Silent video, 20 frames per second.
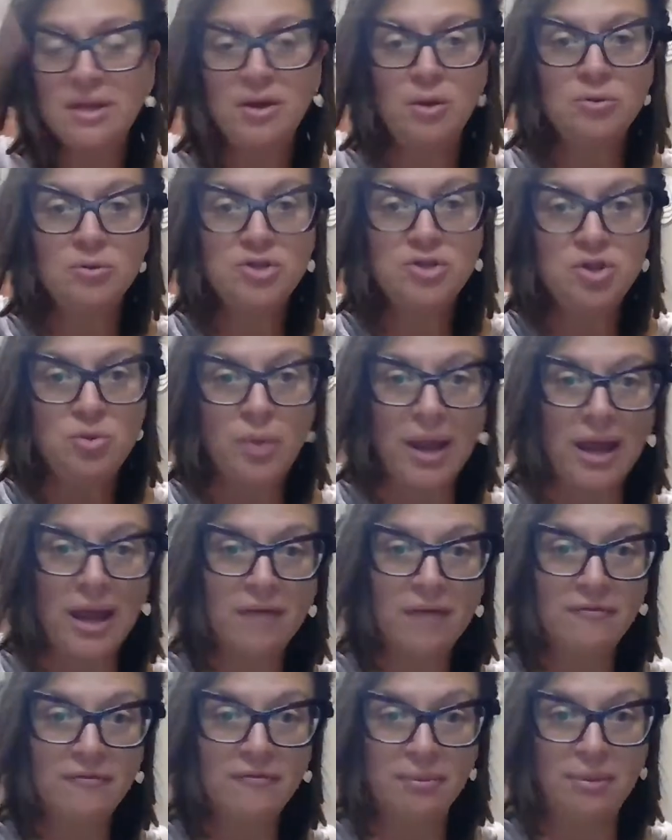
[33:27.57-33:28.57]
You could
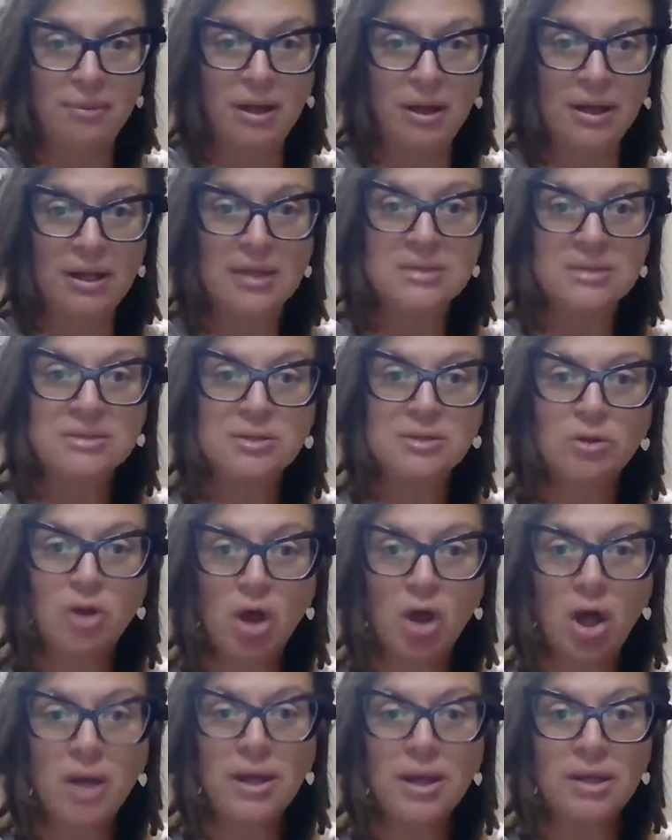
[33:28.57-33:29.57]
say no to
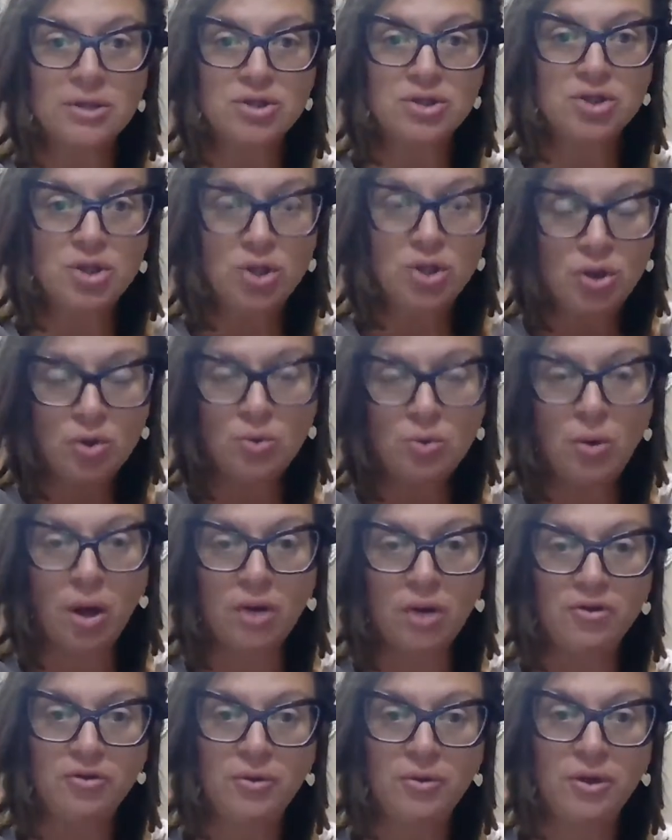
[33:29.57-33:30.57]
everybody as long
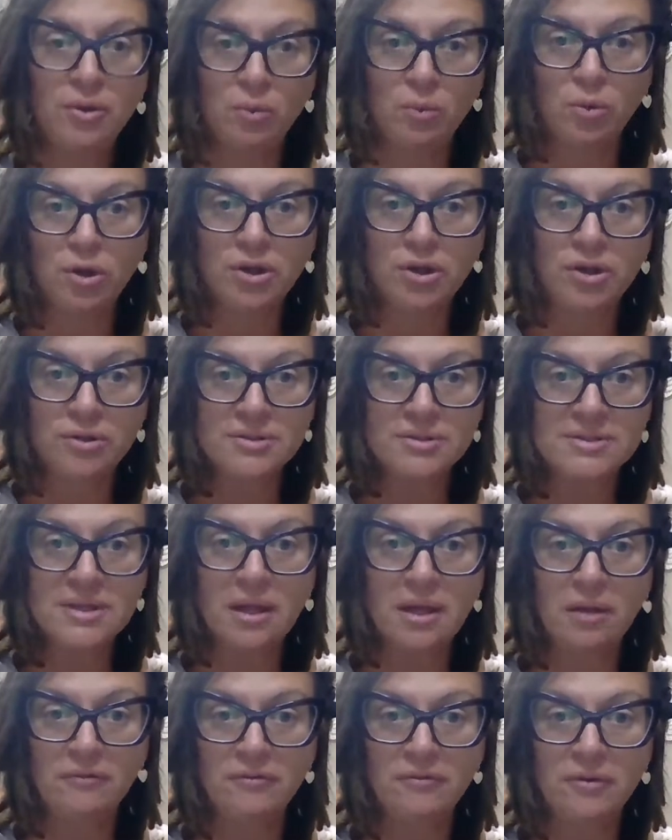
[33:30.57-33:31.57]
as you are doing the
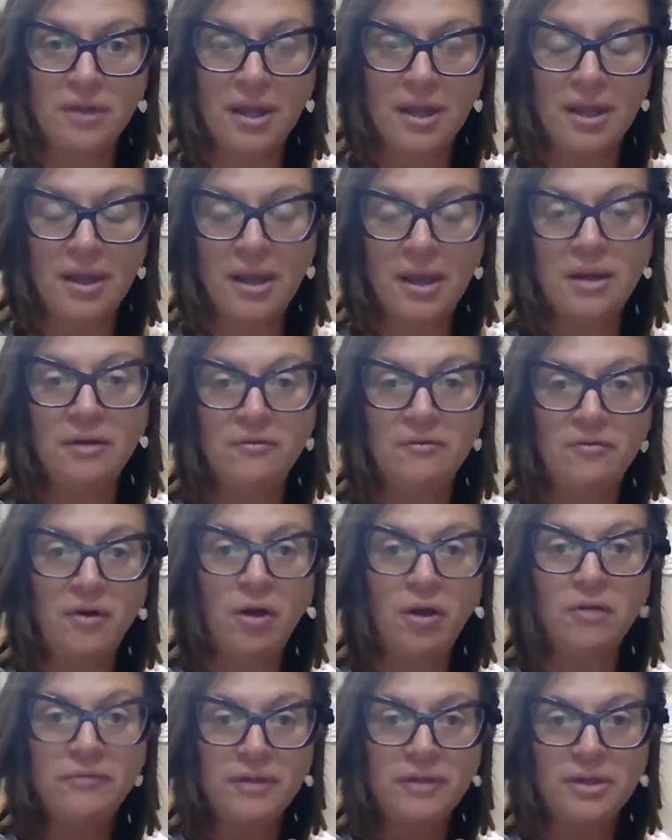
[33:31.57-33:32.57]
work yourself,
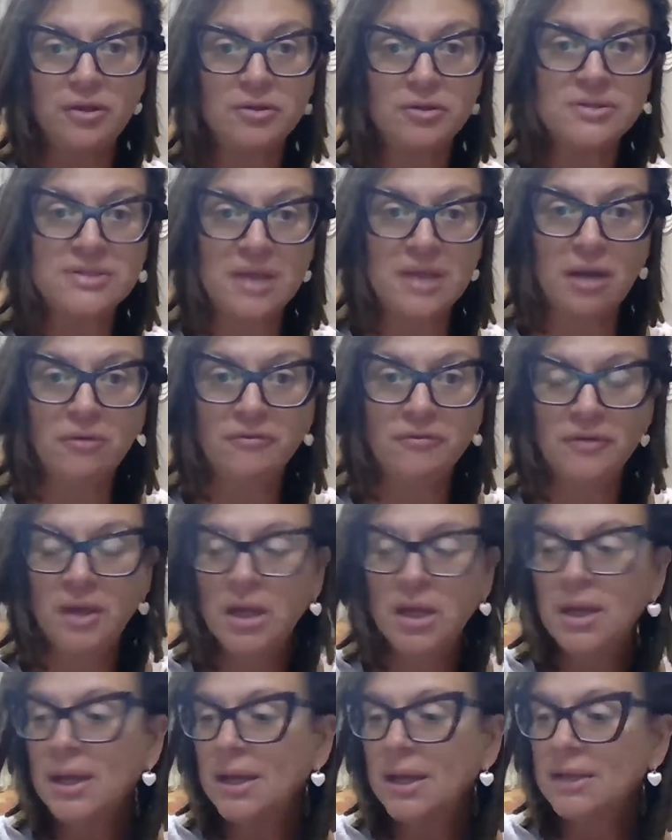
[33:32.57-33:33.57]
okay, and evolving
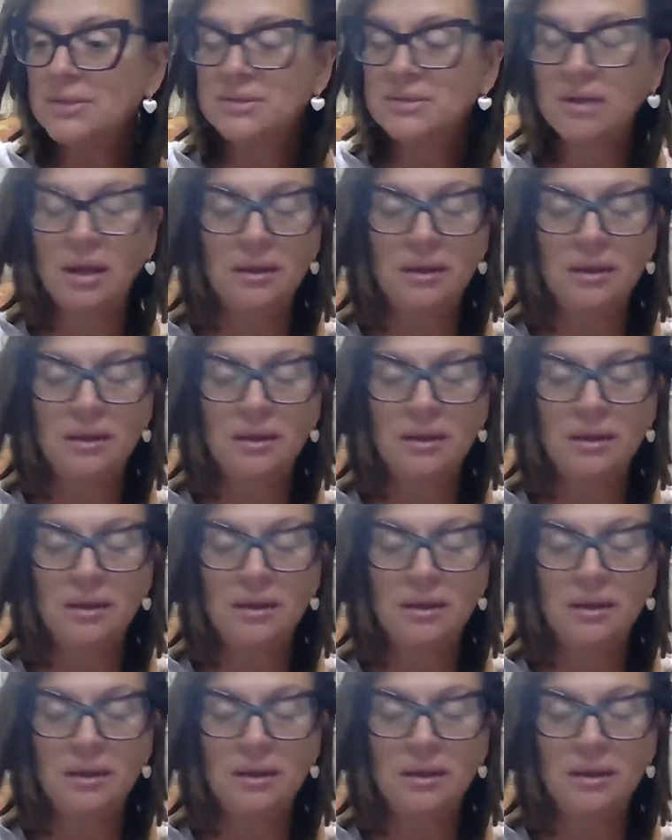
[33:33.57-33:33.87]
yourself.